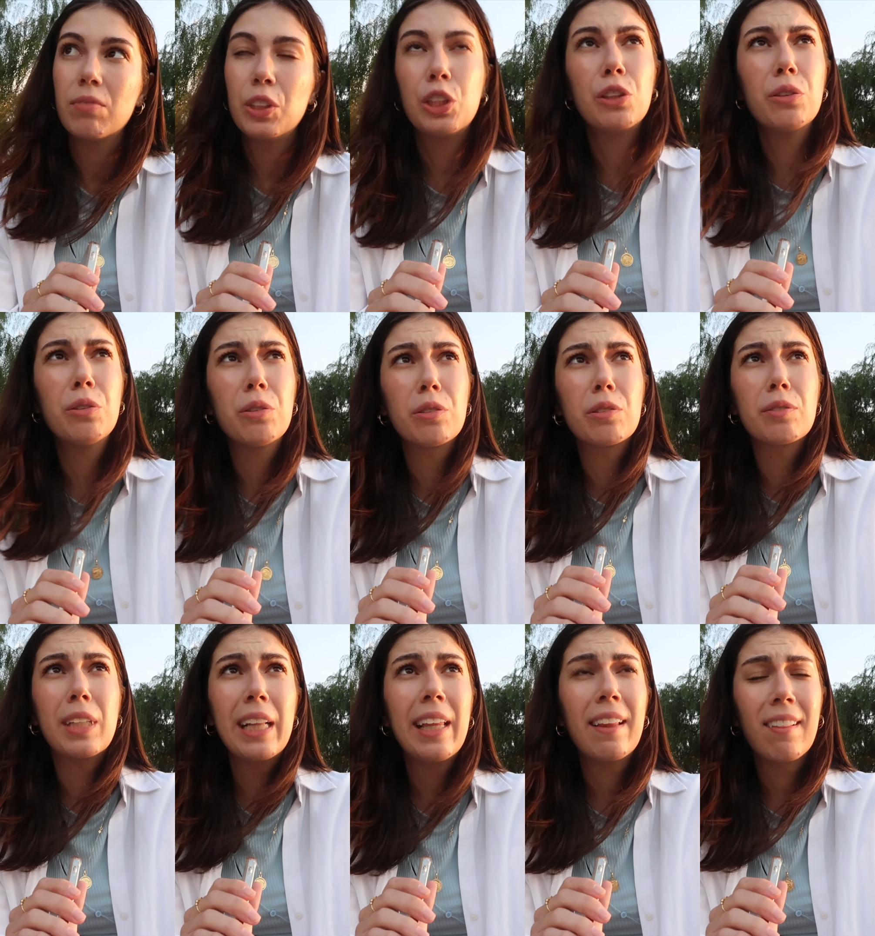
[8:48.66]
you
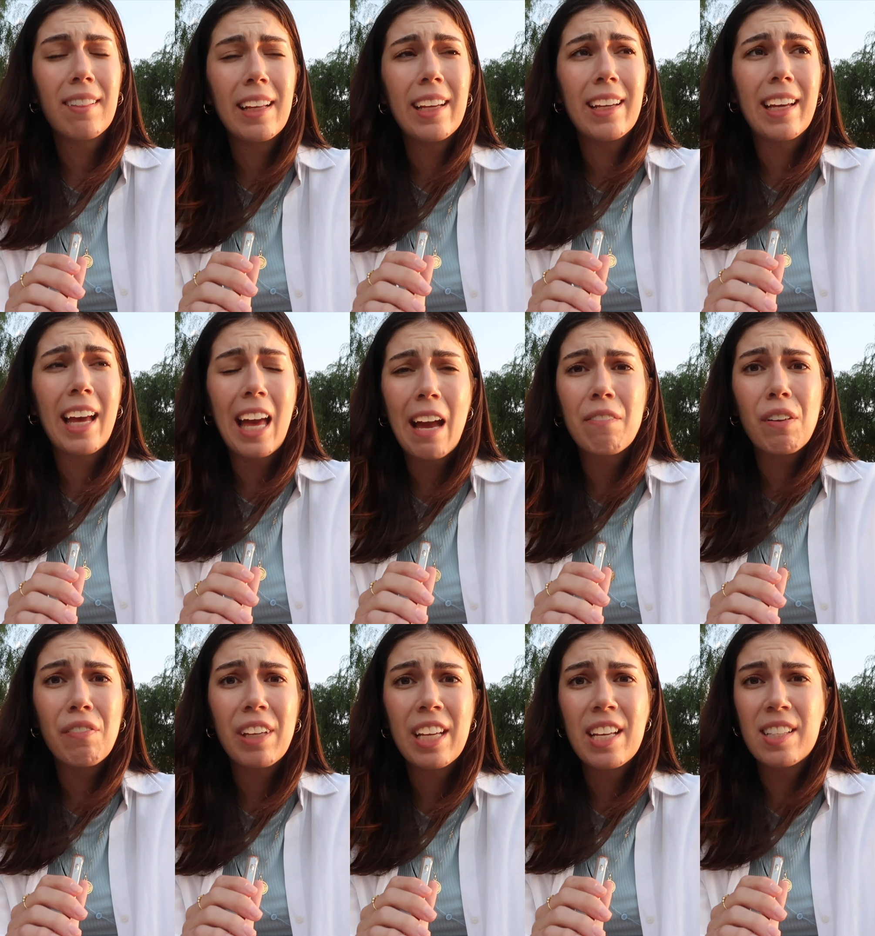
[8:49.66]
really think
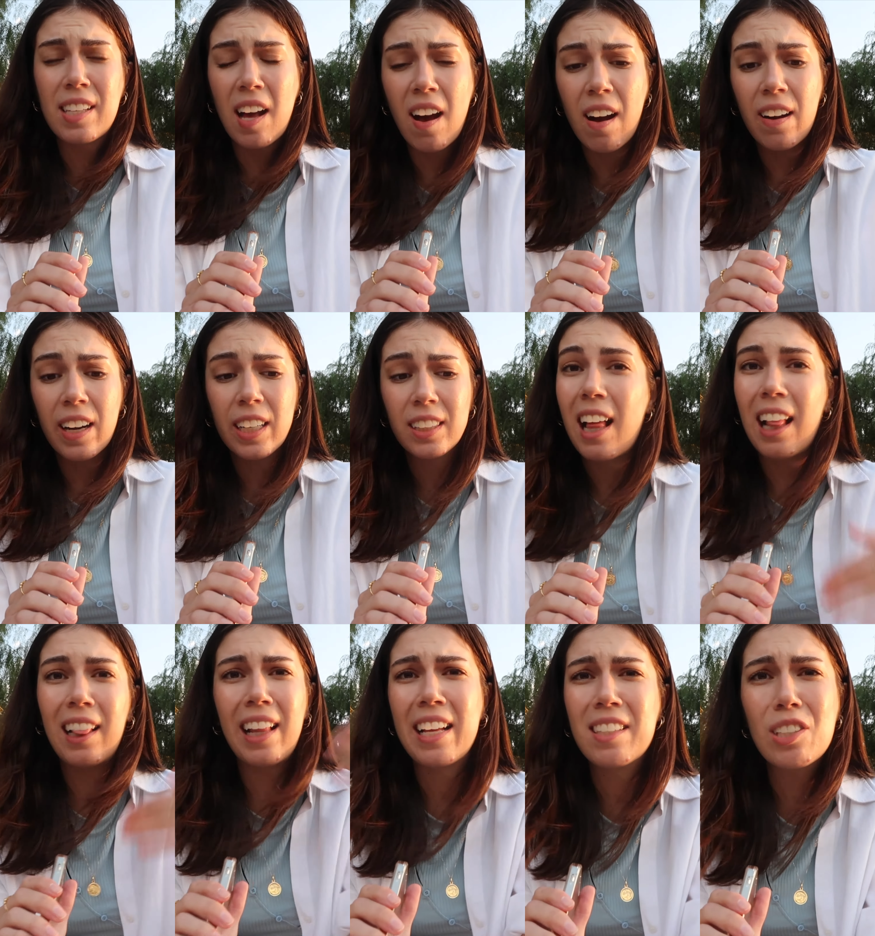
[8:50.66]
everything is hard
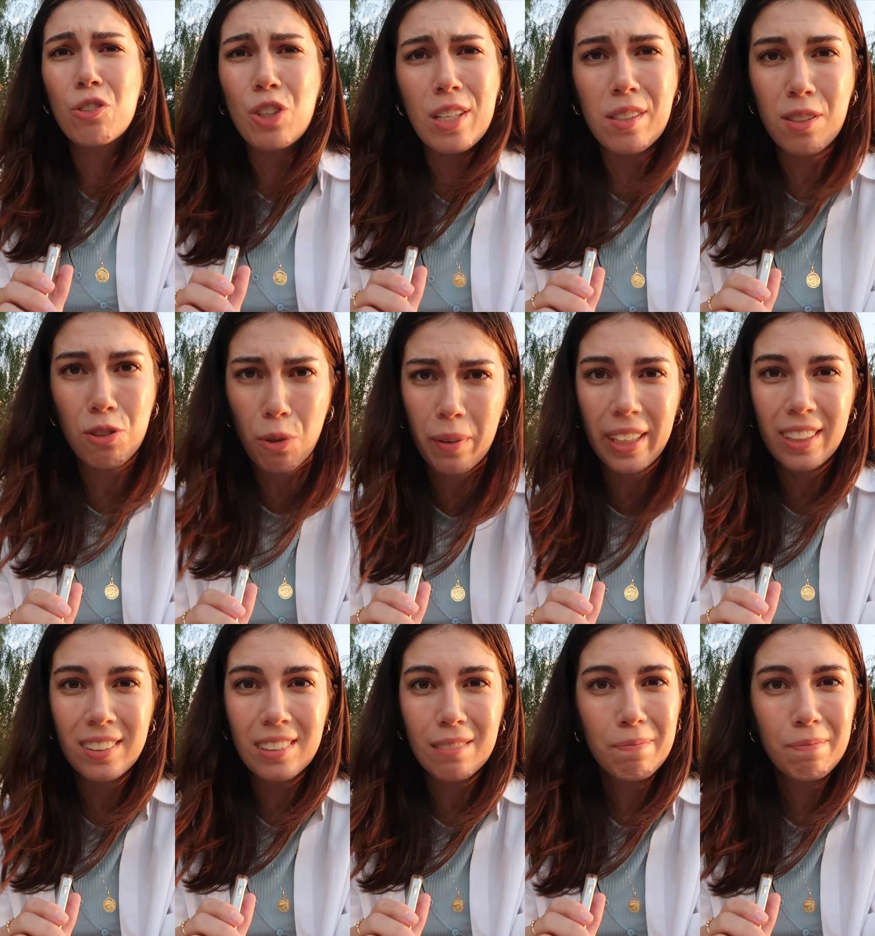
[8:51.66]
unless you just do it.